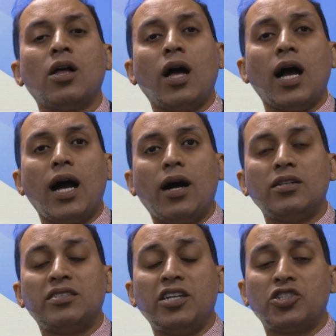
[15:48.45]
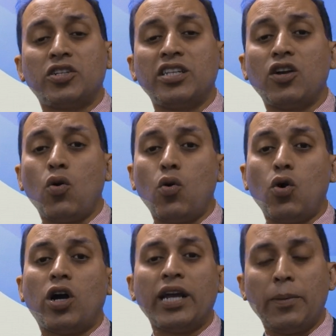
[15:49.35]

digitally or in